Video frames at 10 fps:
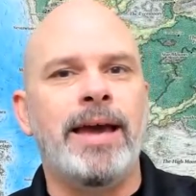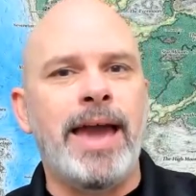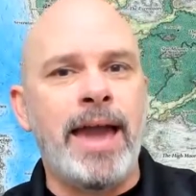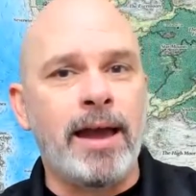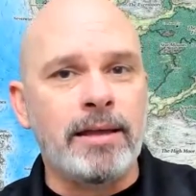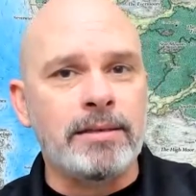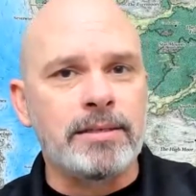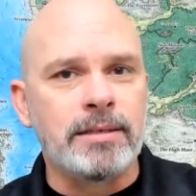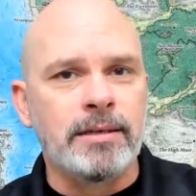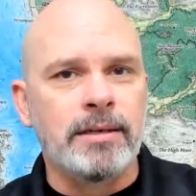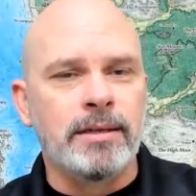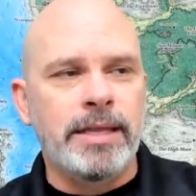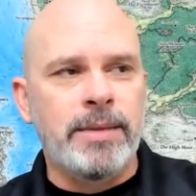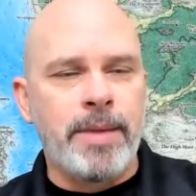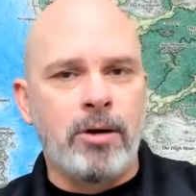and
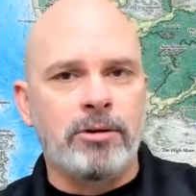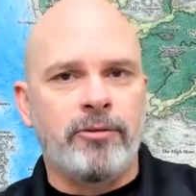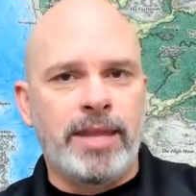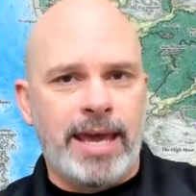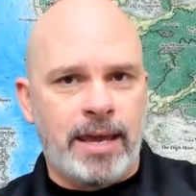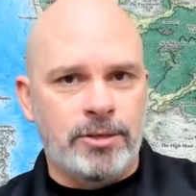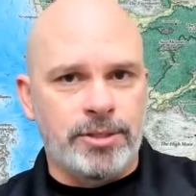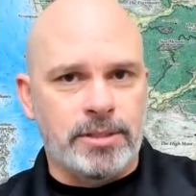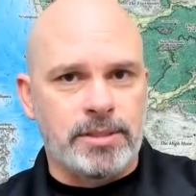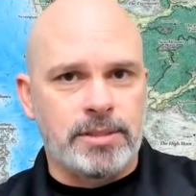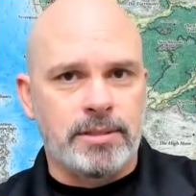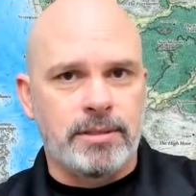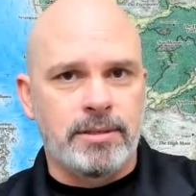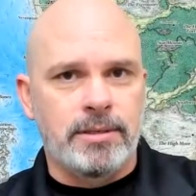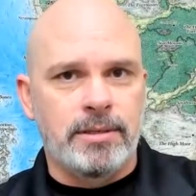the amount for the agents
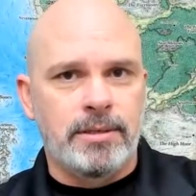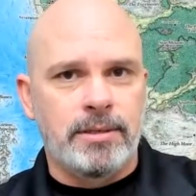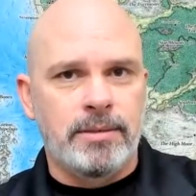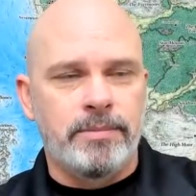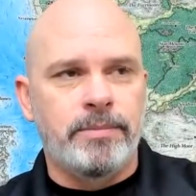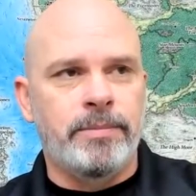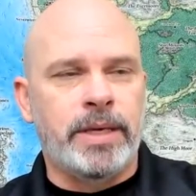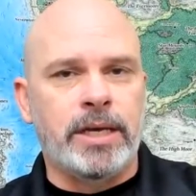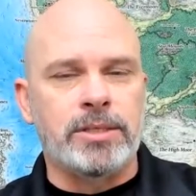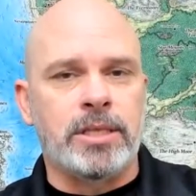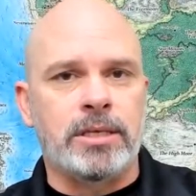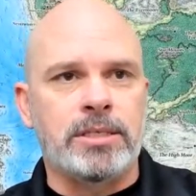because the